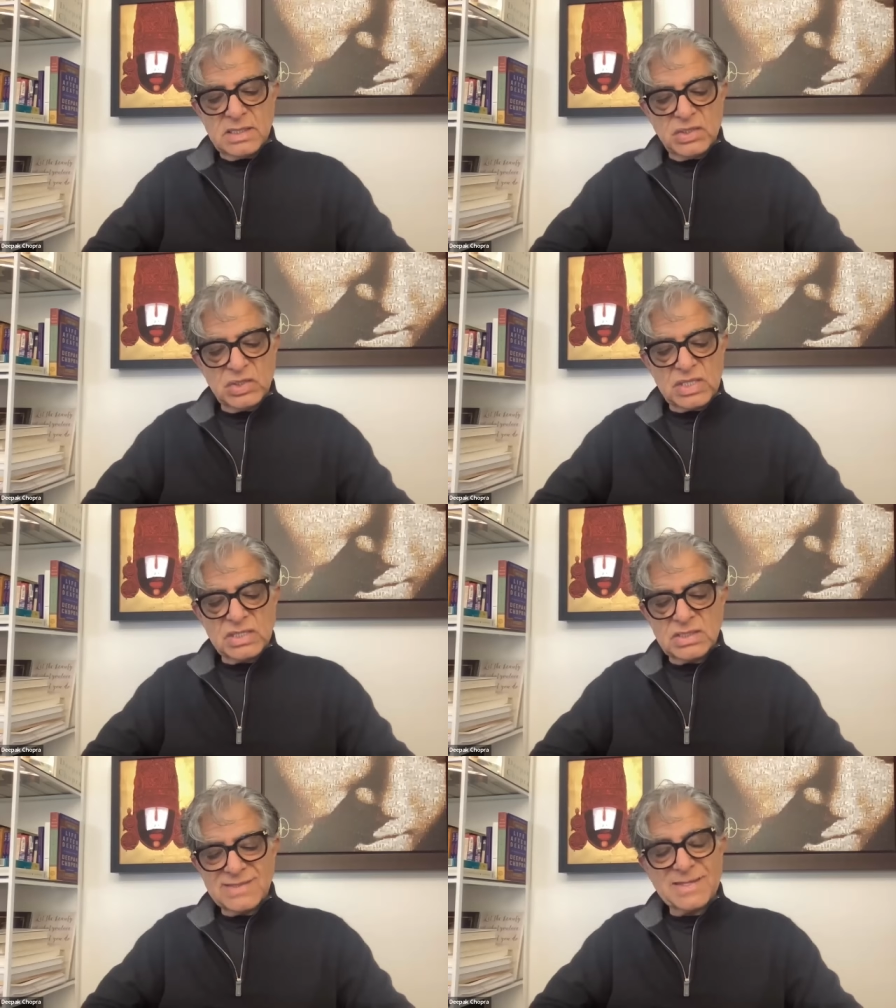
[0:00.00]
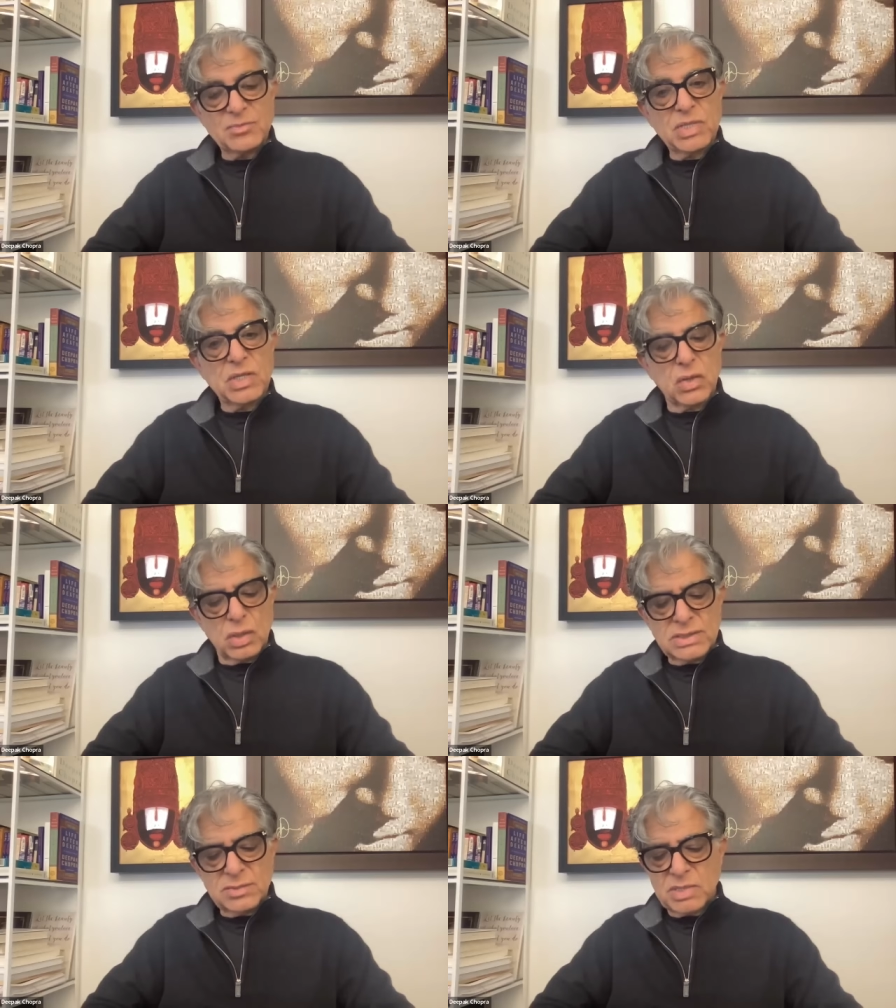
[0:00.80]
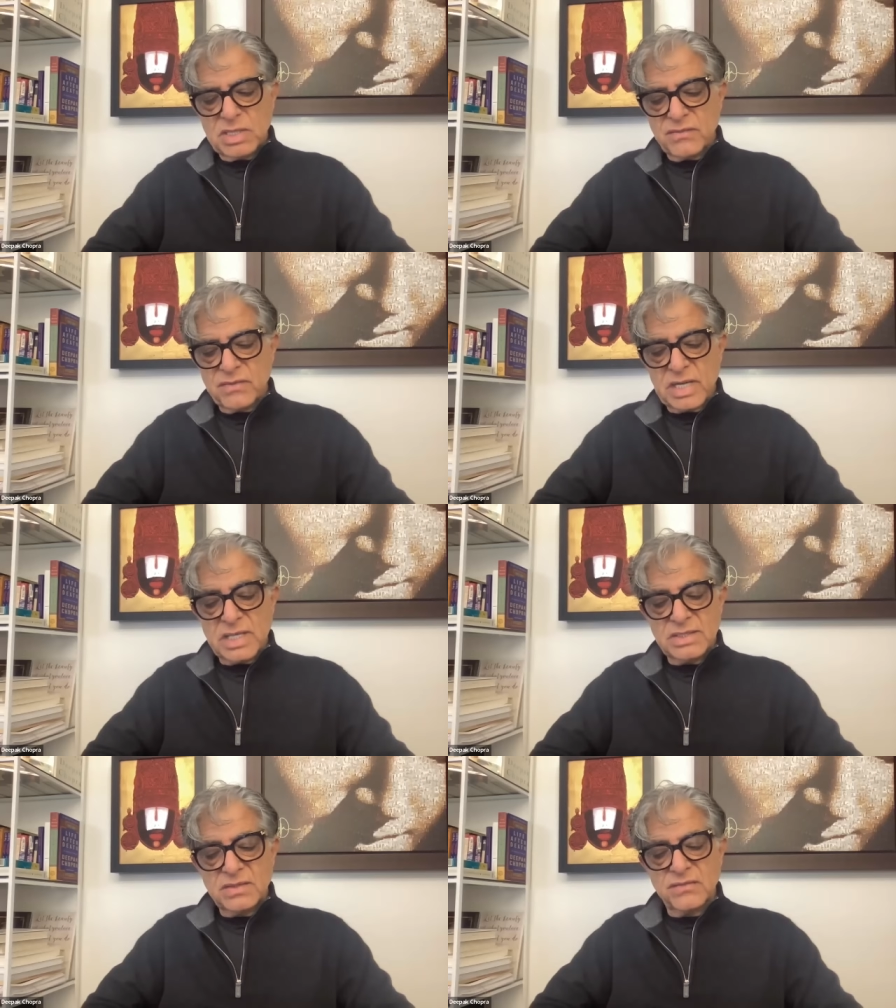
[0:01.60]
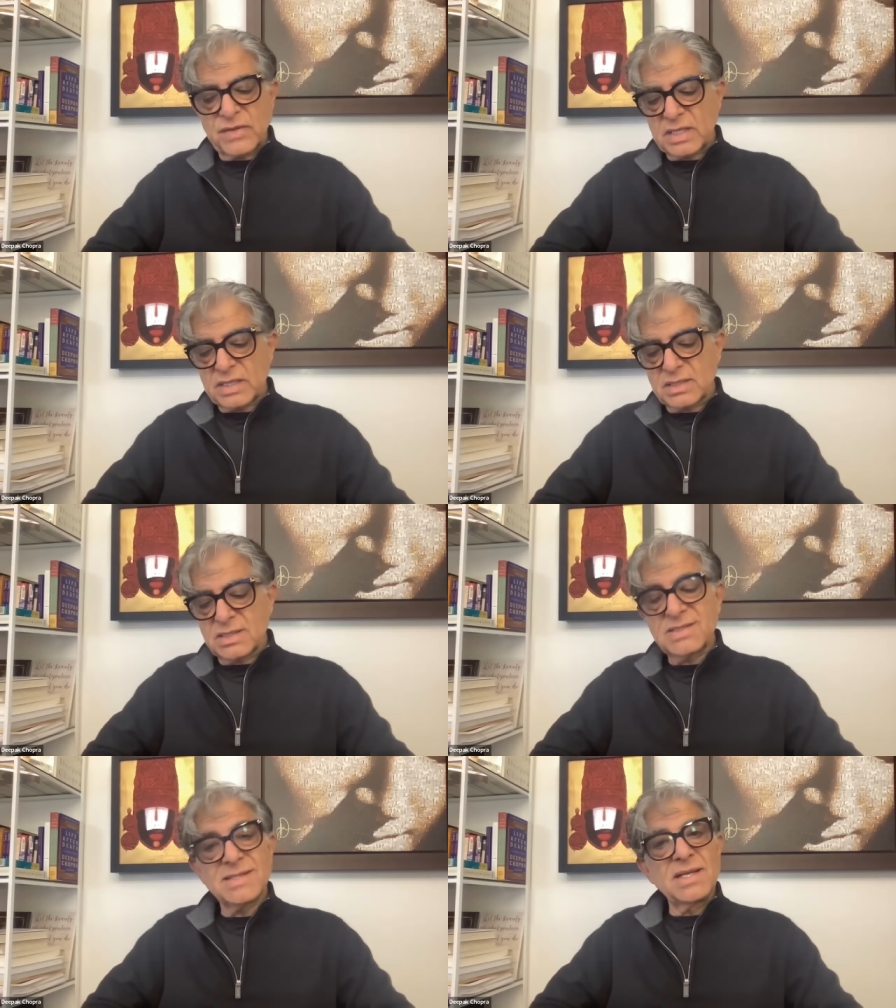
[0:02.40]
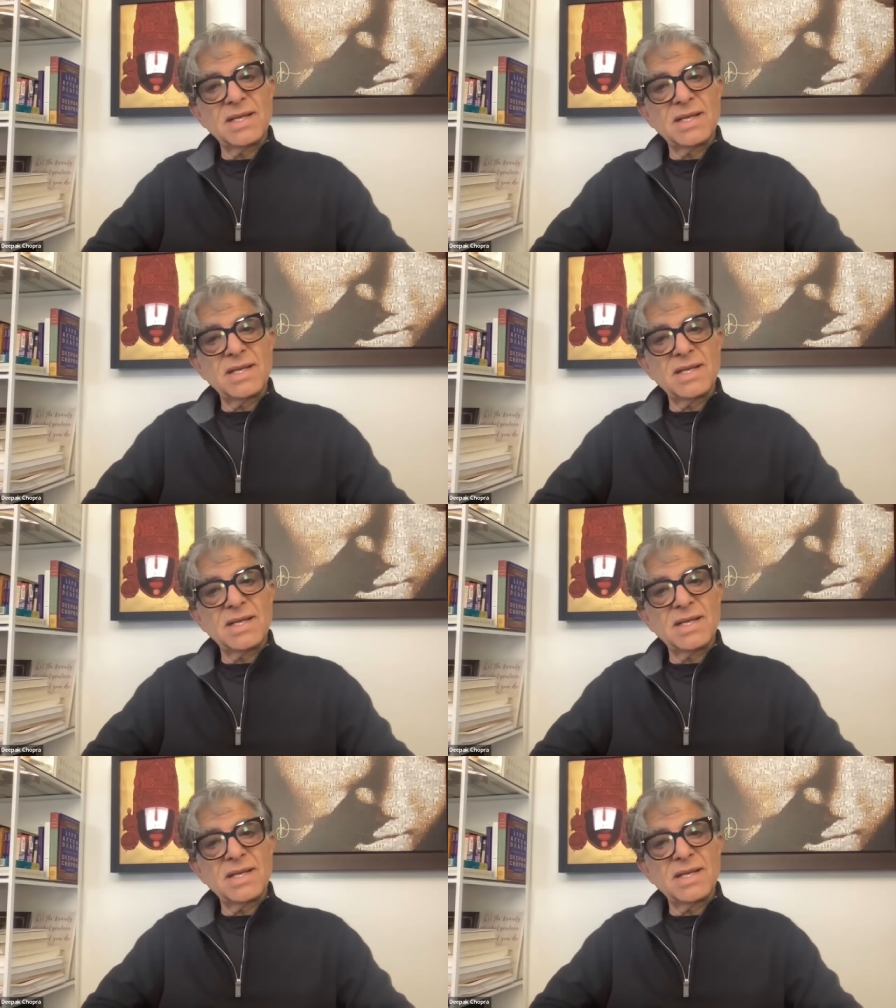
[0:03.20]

These changes can be caused by a variety of factors,